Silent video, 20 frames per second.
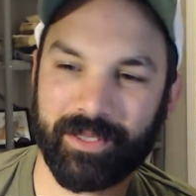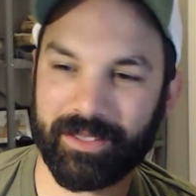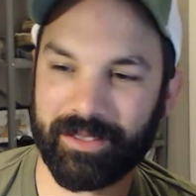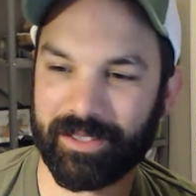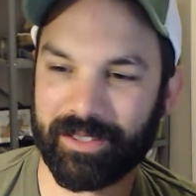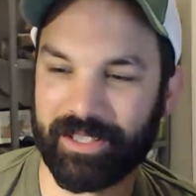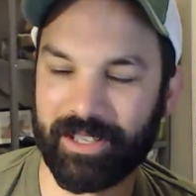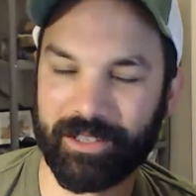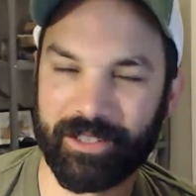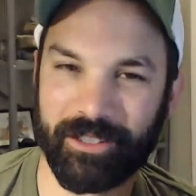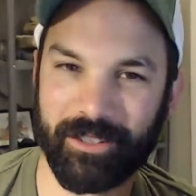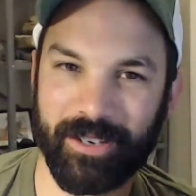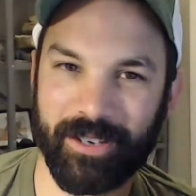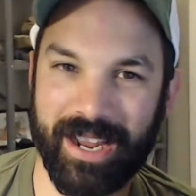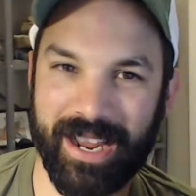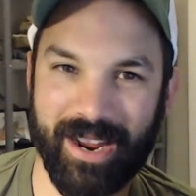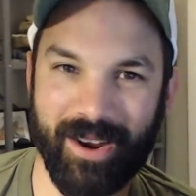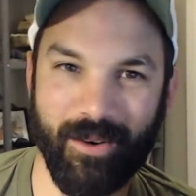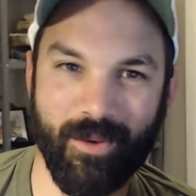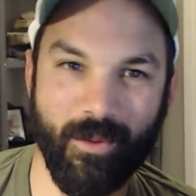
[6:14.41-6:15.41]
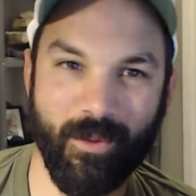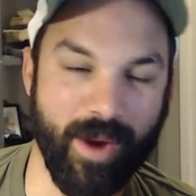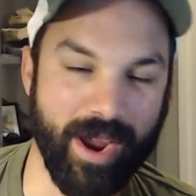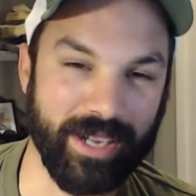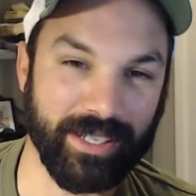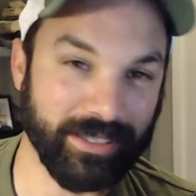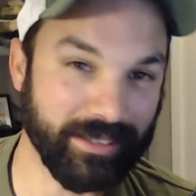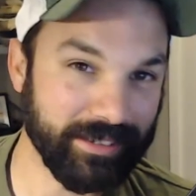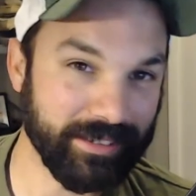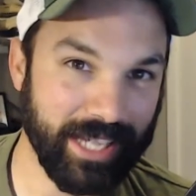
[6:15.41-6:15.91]
I'm just not sure how
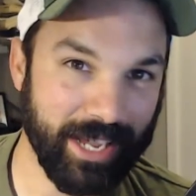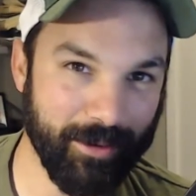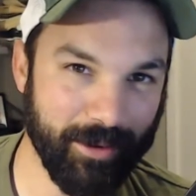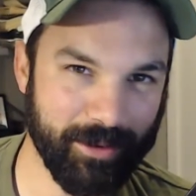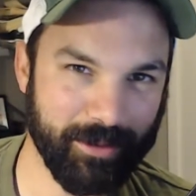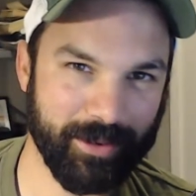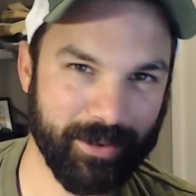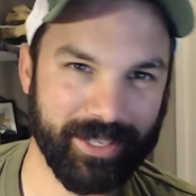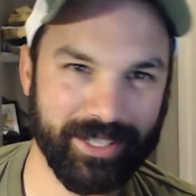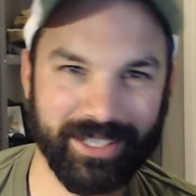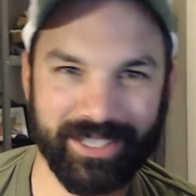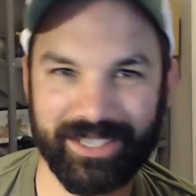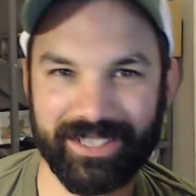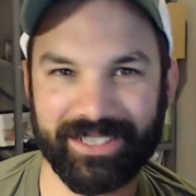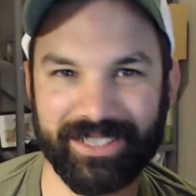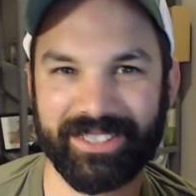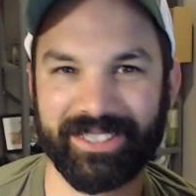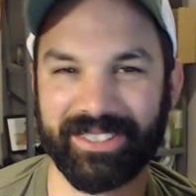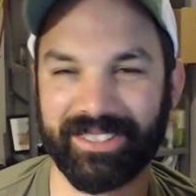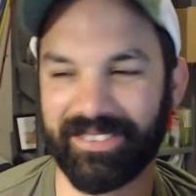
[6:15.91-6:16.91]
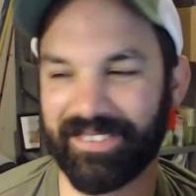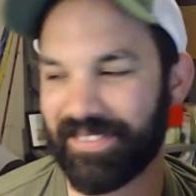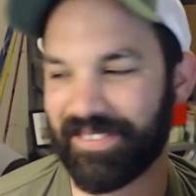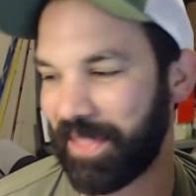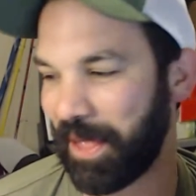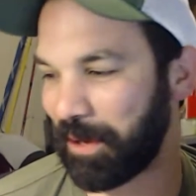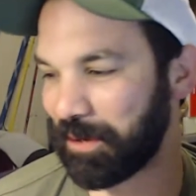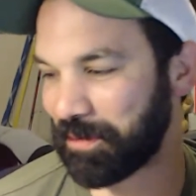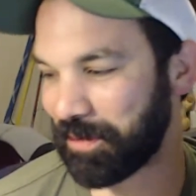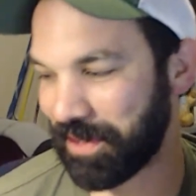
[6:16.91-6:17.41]
well that would work. So
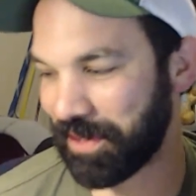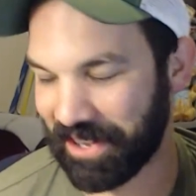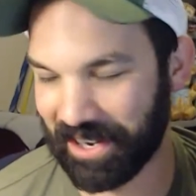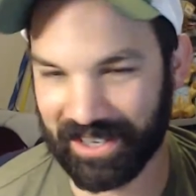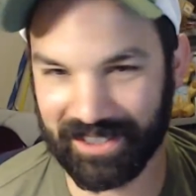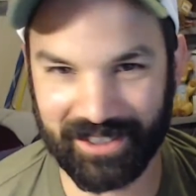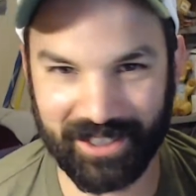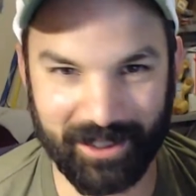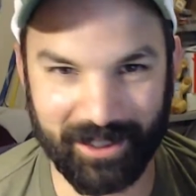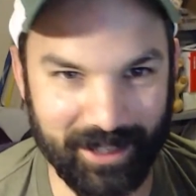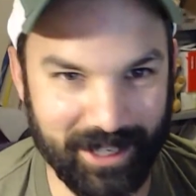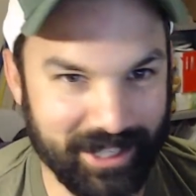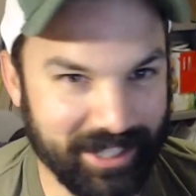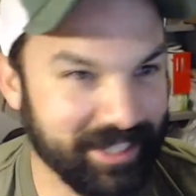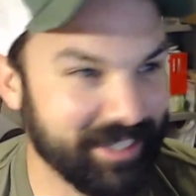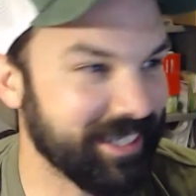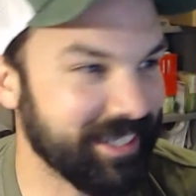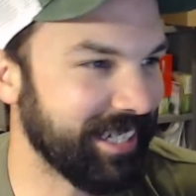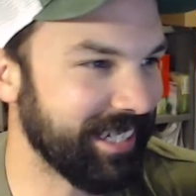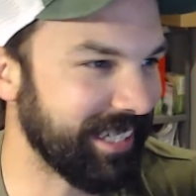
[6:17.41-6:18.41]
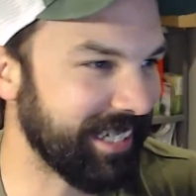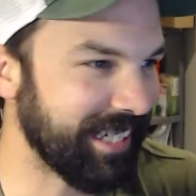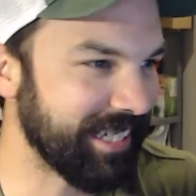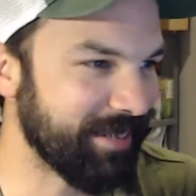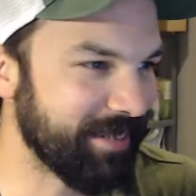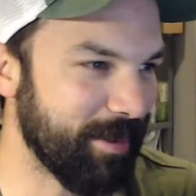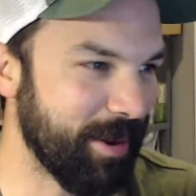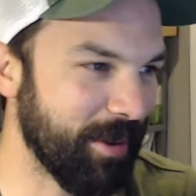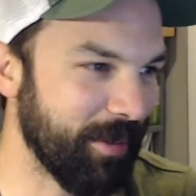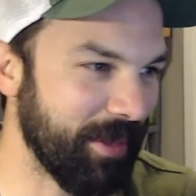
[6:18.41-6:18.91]
that was one of the considerations I had
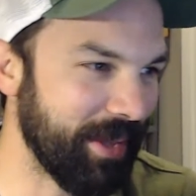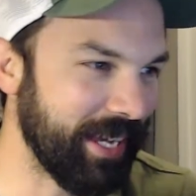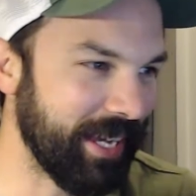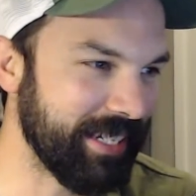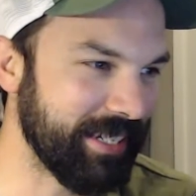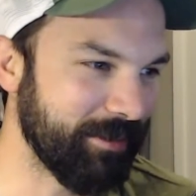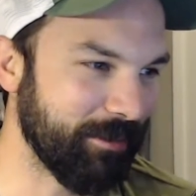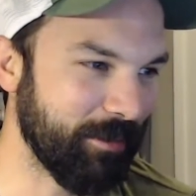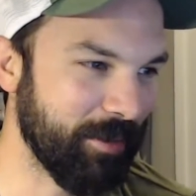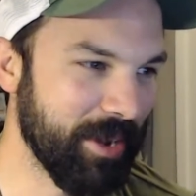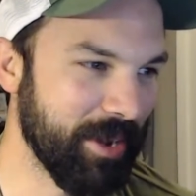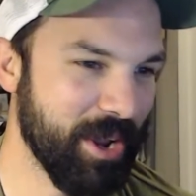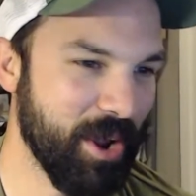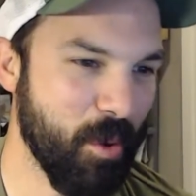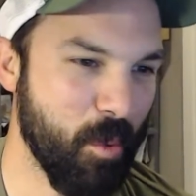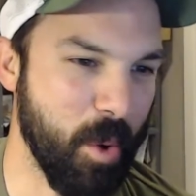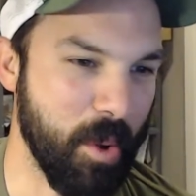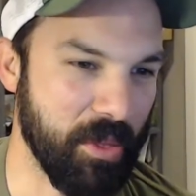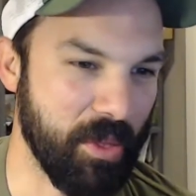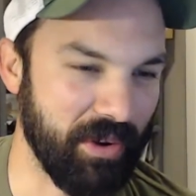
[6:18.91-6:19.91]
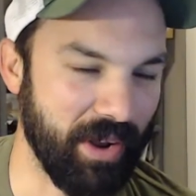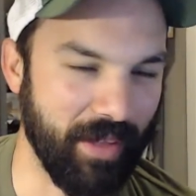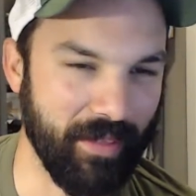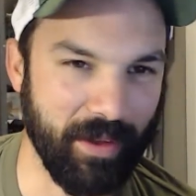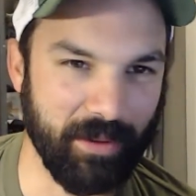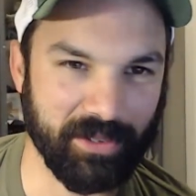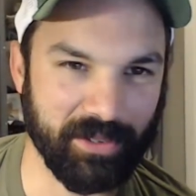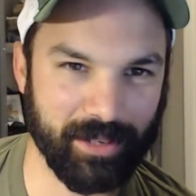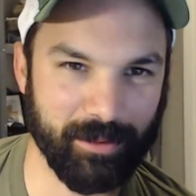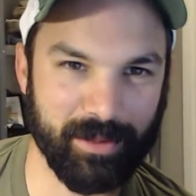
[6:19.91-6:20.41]
about that, and whether or not that
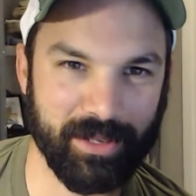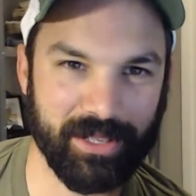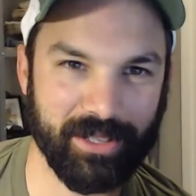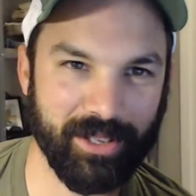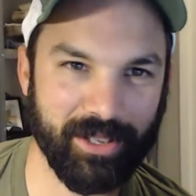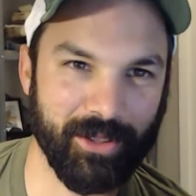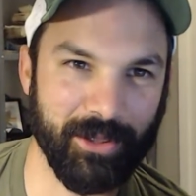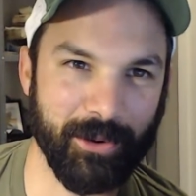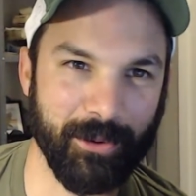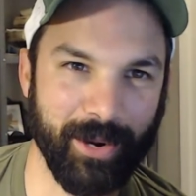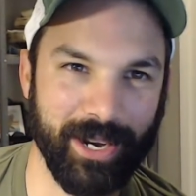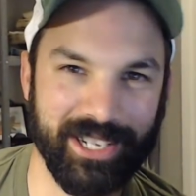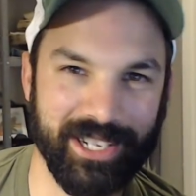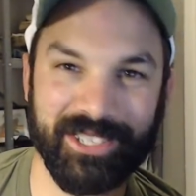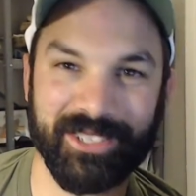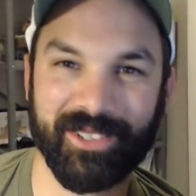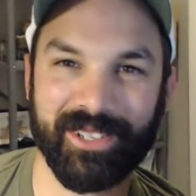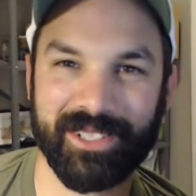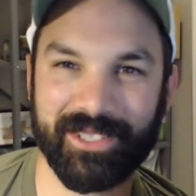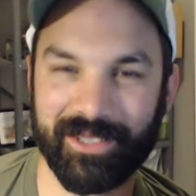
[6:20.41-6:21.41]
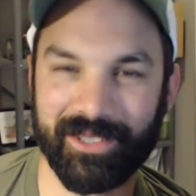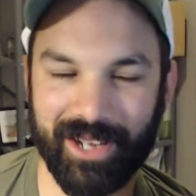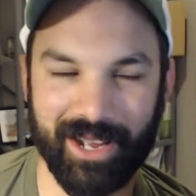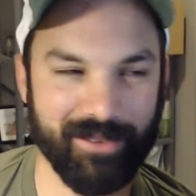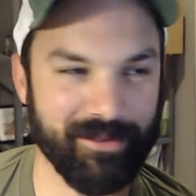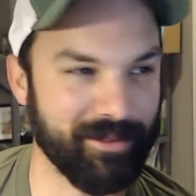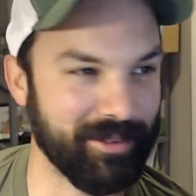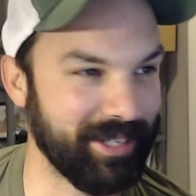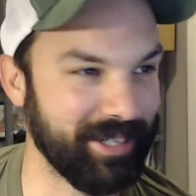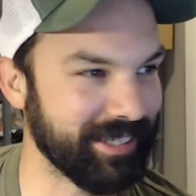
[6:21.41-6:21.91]
was going to be the right choice or
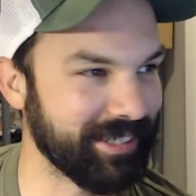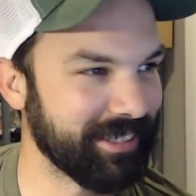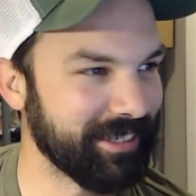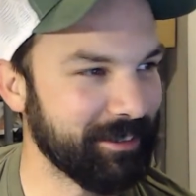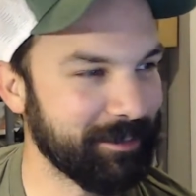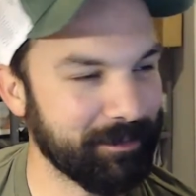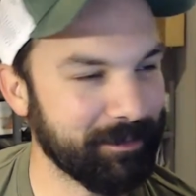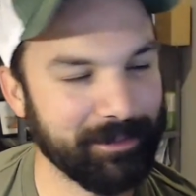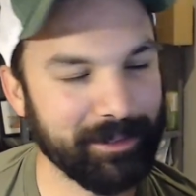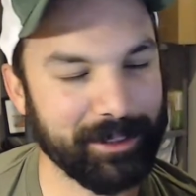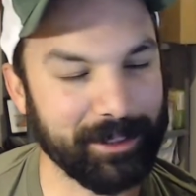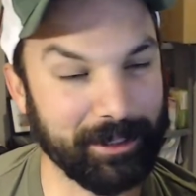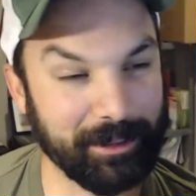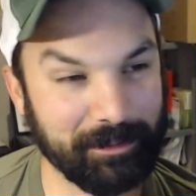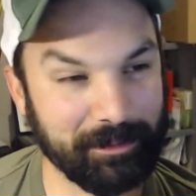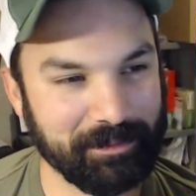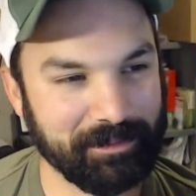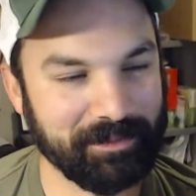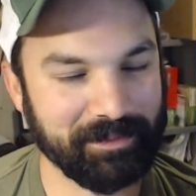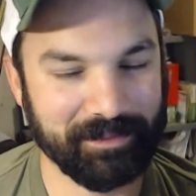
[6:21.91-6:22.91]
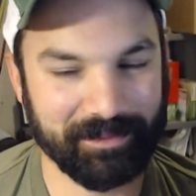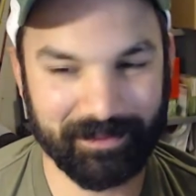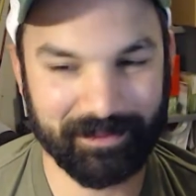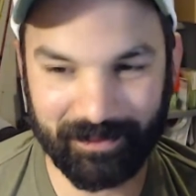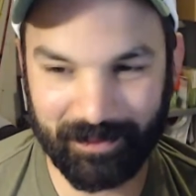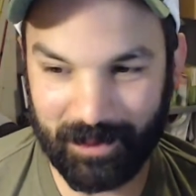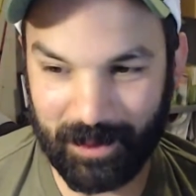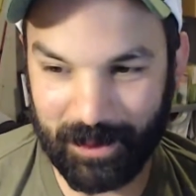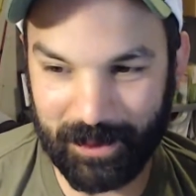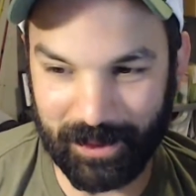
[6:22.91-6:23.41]
not for us. So
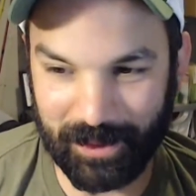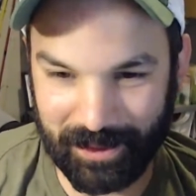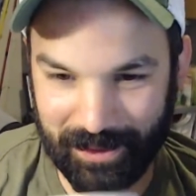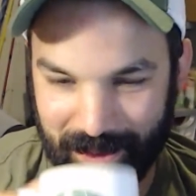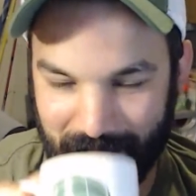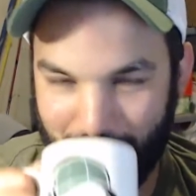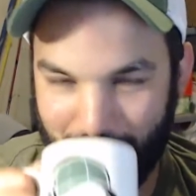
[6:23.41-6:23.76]
we'll see.